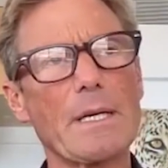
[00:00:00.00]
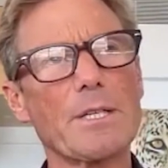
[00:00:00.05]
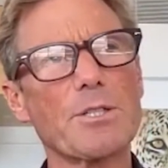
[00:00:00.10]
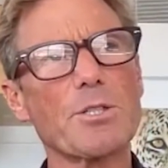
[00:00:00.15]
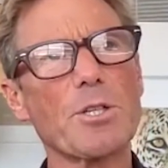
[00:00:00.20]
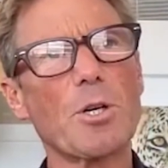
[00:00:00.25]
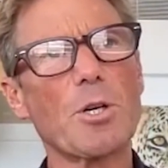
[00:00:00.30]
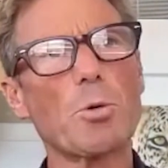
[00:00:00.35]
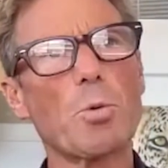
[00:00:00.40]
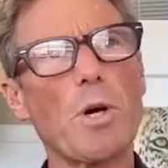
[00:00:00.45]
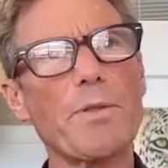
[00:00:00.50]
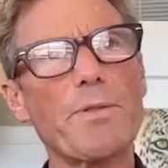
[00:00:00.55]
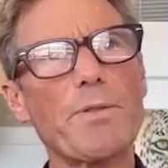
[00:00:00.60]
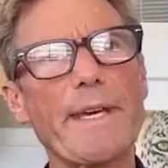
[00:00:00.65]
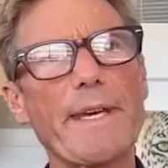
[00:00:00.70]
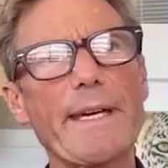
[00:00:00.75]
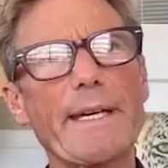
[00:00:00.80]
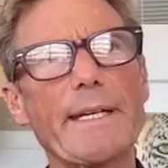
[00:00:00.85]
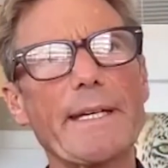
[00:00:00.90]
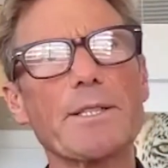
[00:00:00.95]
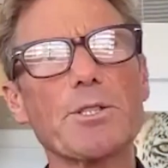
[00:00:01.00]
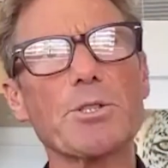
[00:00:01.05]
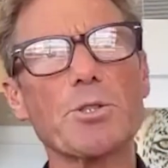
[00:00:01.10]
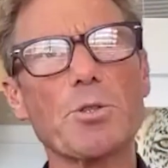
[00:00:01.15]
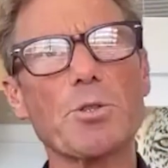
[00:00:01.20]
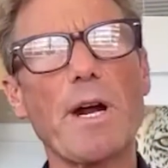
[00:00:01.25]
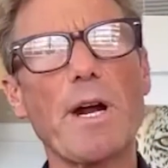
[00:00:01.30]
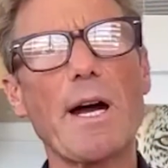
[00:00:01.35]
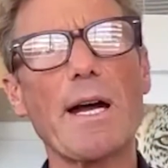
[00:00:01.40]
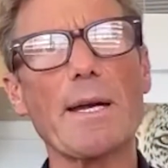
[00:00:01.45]
So what they
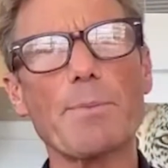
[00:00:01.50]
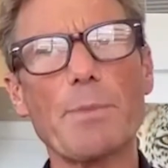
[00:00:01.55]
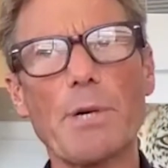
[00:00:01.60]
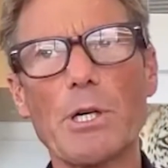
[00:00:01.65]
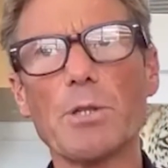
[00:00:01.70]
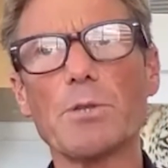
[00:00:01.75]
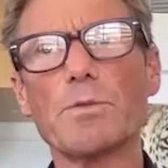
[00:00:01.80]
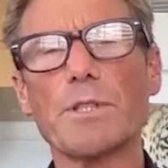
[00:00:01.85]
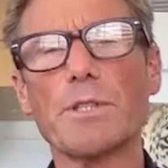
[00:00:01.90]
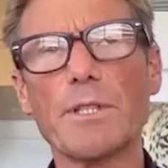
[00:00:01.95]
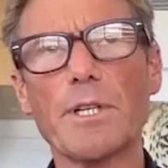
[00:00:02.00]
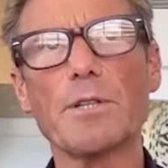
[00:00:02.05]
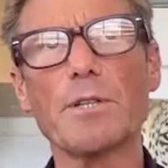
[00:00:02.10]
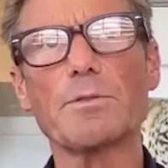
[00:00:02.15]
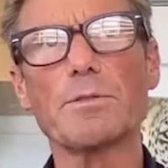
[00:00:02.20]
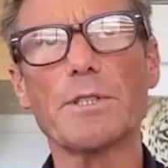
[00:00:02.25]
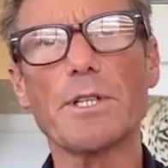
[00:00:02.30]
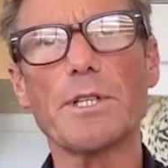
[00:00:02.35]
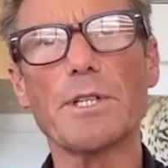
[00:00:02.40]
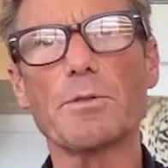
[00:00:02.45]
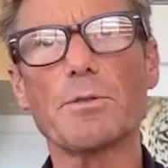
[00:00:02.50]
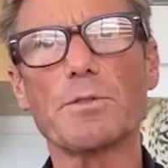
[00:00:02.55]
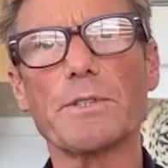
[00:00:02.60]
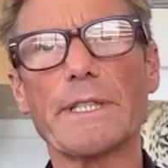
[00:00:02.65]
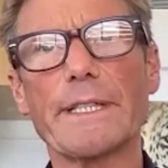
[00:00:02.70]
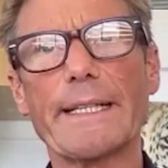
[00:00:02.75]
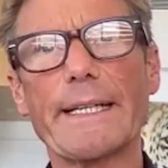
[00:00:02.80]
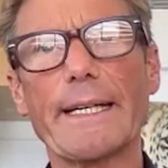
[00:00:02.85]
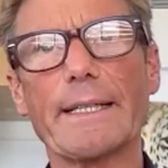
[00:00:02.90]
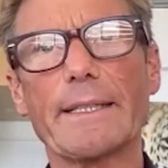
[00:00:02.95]
describe over and over and over
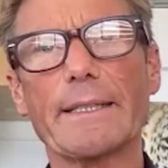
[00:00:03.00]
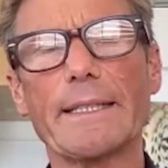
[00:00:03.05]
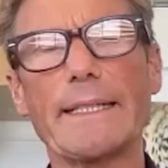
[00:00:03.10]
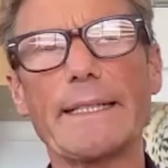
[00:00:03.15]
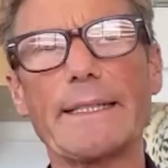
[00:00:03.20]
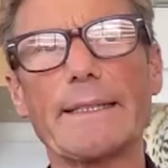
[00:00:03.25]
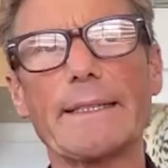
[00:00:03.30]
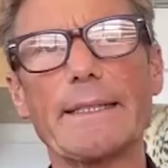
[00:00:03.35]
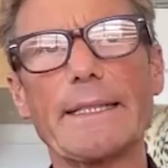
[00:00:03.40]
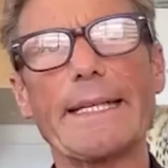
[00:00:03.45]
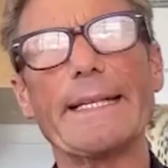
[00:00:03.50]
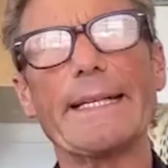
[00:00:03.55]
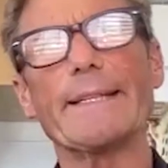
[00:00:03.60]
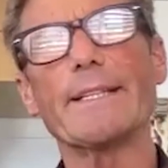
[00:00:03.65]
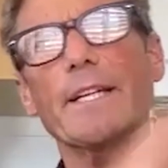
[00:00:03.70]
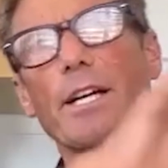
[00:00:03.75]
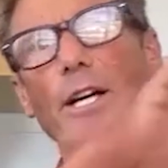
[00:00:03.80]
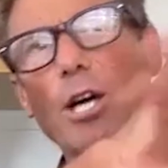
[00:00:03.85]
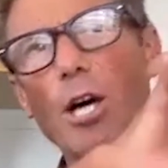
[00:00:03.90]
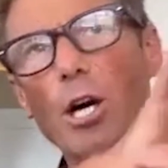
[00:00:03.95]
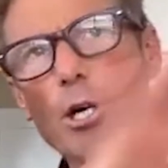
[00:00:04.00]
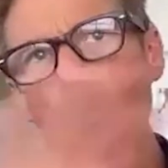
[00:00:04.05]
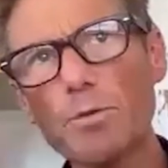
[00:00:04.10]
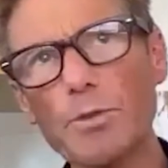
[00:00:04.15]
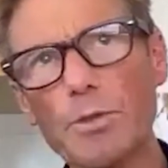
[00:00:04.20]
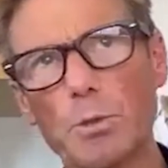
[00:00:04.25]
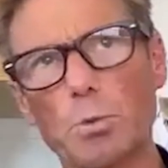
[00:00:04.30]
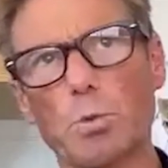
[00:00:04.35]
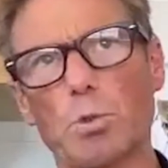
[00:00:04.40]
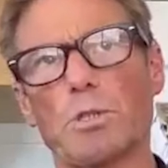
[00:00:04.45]
again in the
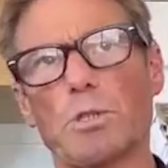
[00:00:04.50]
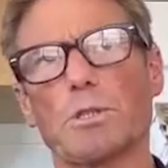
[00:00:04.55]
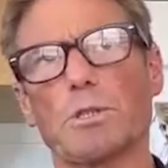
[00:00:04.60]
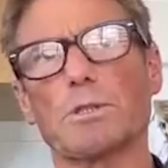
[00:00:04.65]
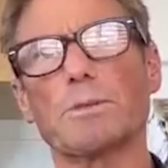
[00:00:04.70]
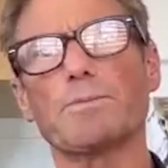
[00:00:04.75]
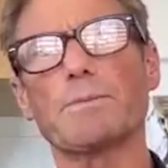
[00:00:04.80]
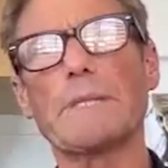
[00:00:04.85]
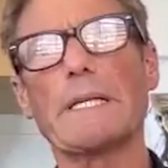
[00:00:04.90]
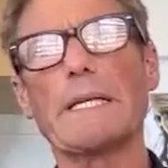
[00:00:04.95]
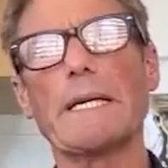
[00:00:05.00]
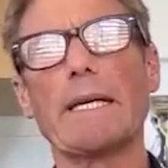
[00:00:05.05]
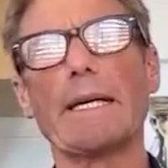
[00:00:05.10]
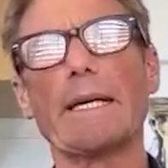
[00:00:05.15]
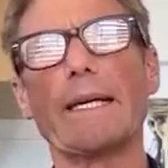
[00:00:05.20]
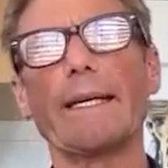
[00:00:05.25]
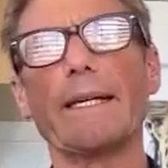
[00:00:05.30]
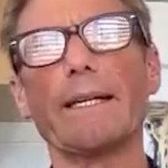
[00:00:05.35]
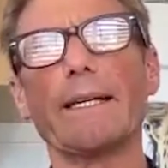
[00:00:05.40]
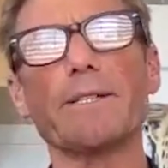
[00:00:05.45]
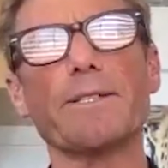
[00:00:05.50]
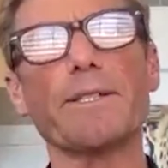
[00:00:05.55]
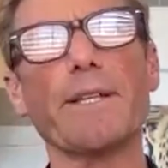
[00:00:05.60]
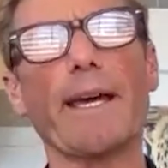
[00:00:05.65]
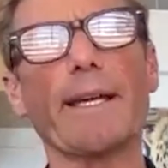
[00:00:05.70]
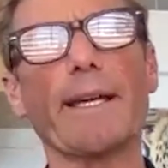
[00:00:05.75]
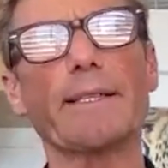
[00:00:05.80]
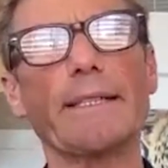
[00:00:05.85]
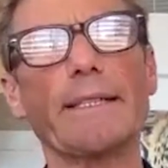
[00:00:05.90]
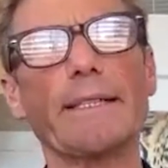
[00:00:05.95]
COVID world is
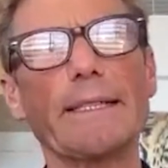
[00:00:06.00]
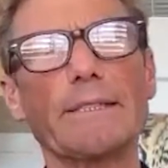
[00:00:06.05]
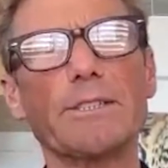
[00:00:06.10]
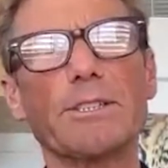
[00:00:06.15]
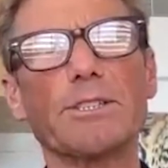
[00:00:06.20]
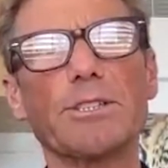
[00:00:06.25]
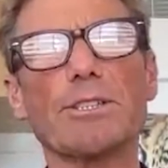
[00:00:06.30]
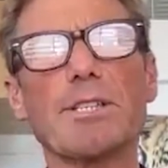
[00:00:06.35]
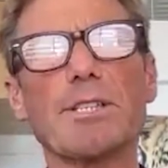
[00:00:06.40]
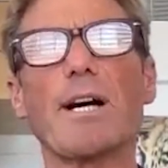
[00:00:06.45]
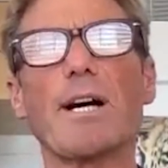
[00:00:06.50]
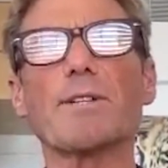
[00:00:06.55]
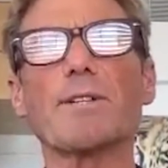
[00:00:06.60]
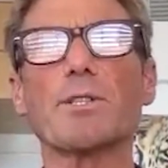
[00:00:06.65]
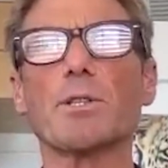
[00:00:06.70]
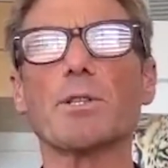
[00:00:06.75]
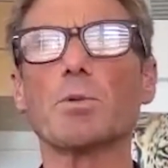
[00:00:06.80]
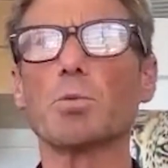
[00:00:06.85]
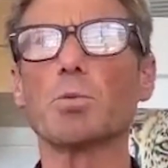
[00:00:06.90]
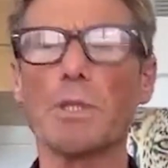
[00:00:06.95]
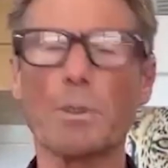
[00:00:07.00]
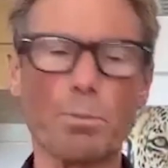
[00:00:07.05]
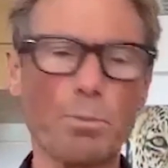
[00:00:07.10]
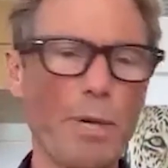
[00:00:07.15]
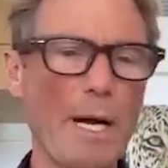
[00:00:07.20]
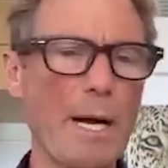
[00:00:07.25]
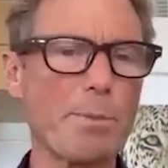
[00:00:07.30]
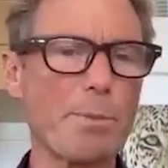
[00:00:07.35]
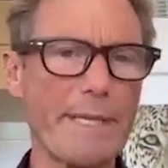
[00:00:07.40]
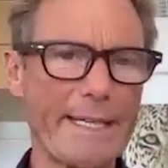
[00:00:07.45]
that it started with
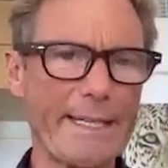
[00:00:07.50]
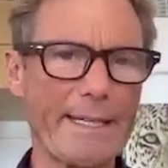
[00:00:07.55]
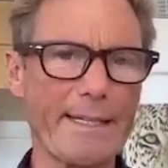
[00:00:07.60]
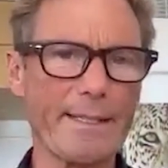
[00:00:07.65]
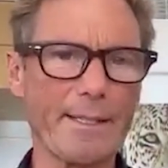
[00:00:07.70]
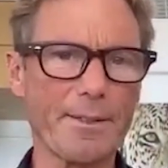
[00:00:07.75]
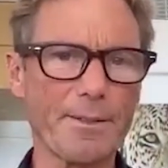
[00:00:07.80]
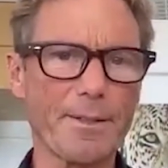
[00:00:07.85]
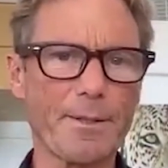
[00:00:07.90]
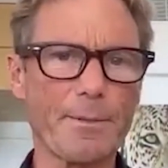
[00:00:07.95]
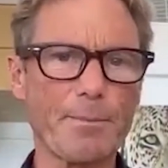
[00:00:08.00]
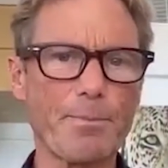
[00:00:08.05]
public health